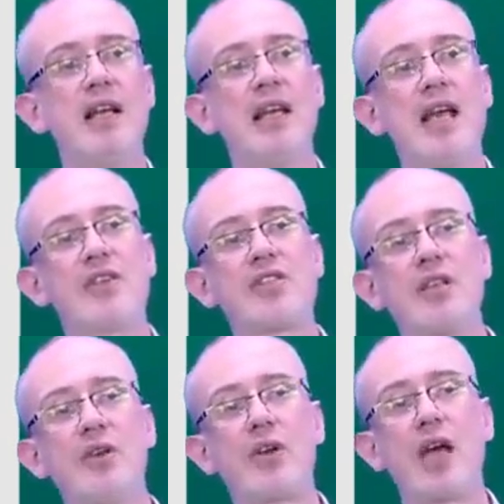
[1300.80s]
Let's
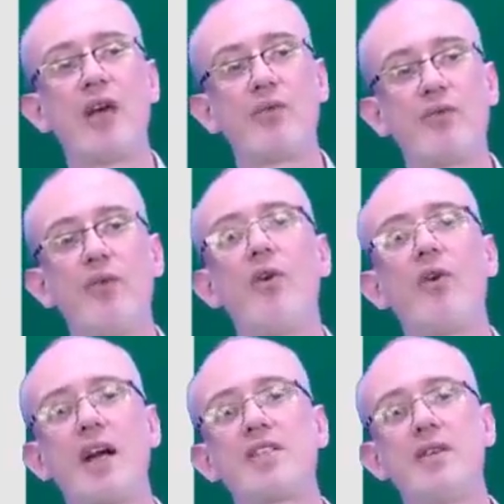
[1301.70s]
look at 4
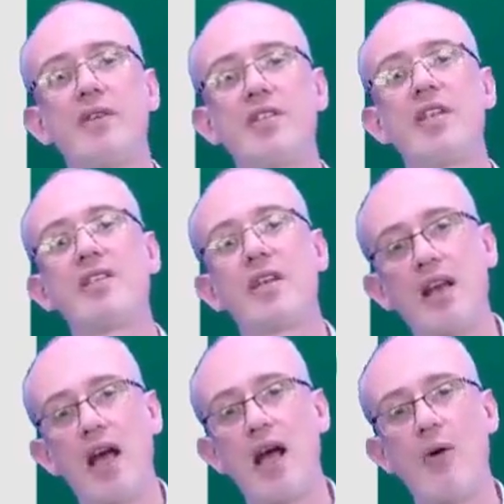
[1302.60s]
activities and
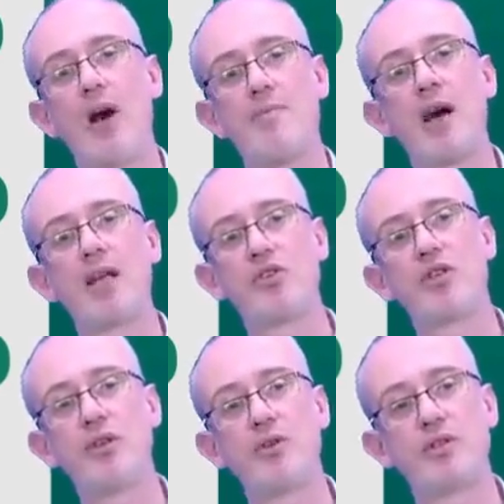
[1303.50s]
how I might
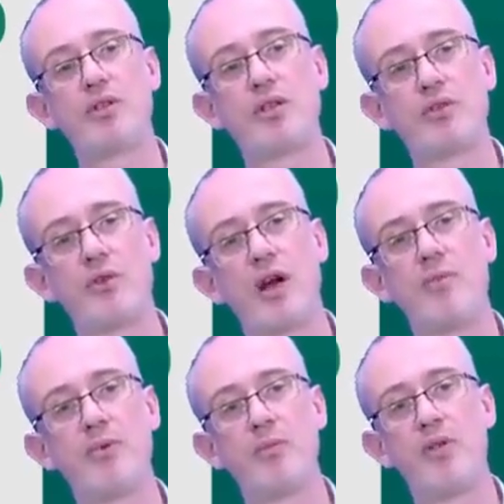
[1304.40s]
choose to describe
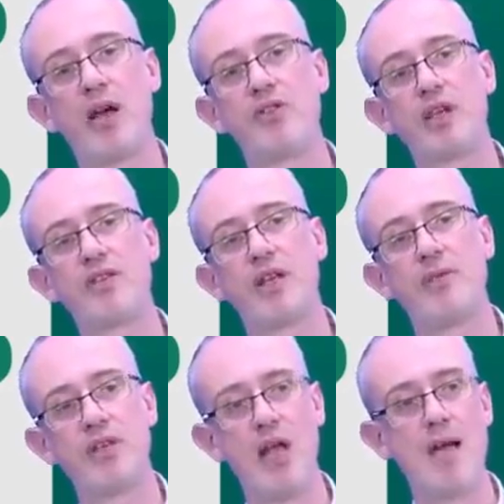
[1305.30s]
them with
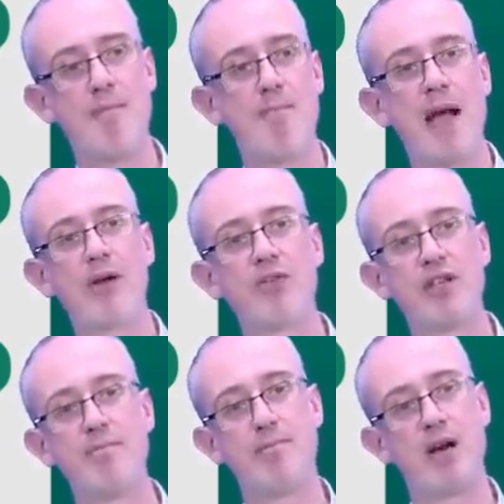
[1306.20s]
adjectives.
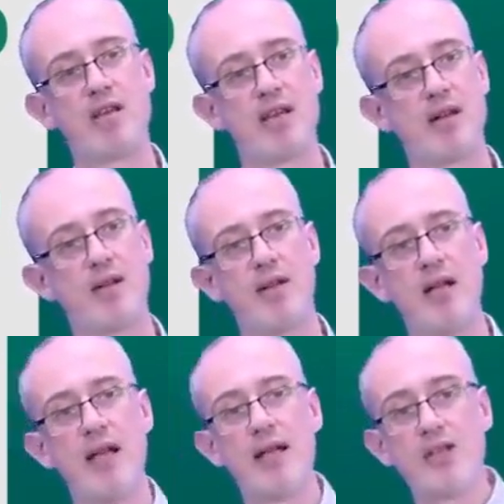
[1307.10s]
Mountain biking.
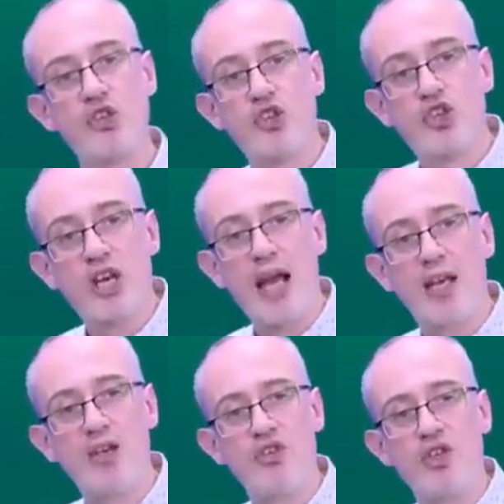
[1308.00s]

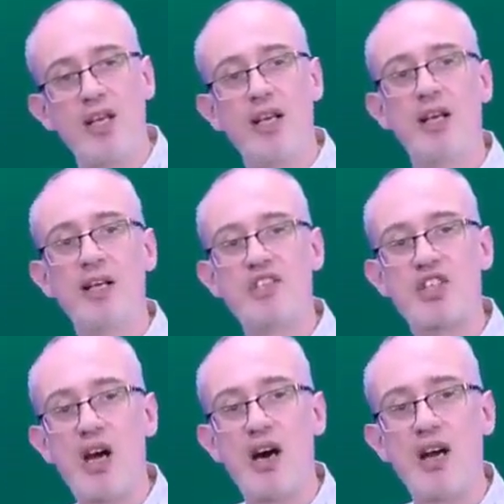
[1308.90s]
Challenging,
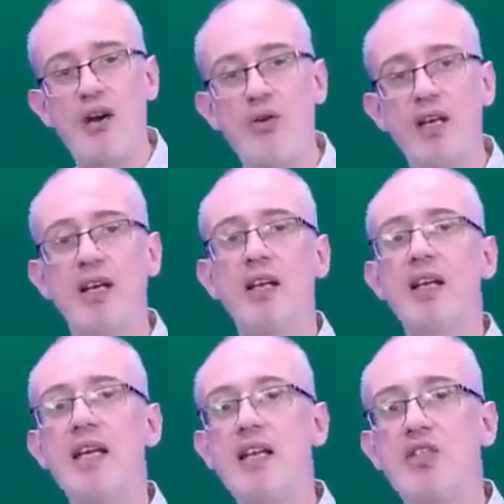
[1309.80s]
tiring,
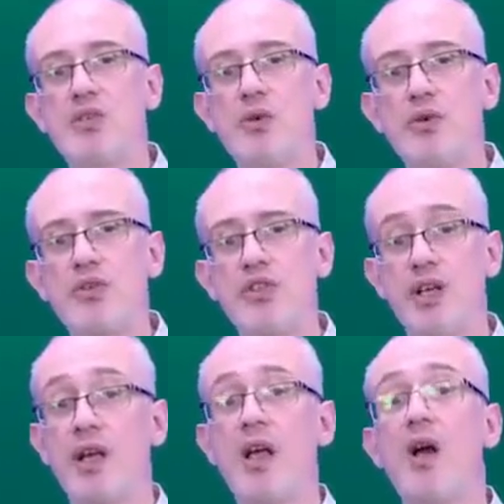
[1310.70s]

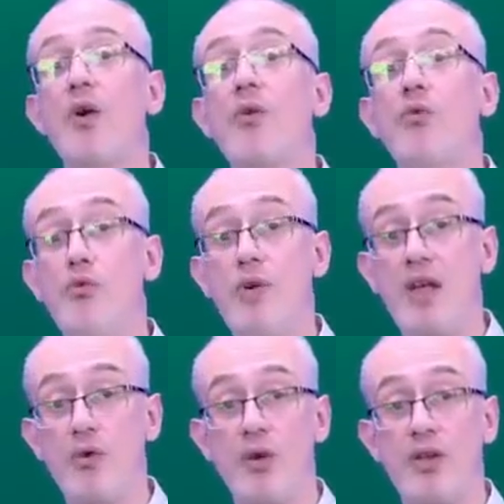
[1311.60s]
exhausting,
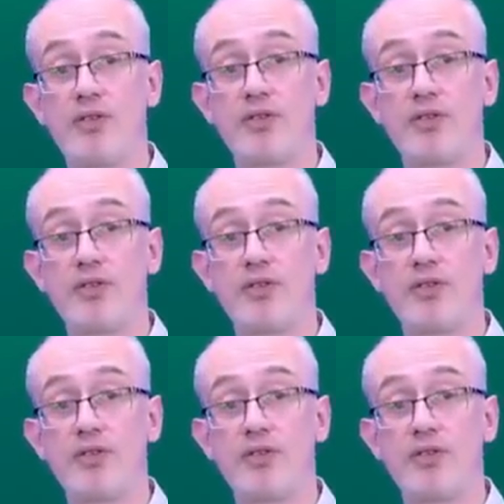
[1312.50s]
rigorous.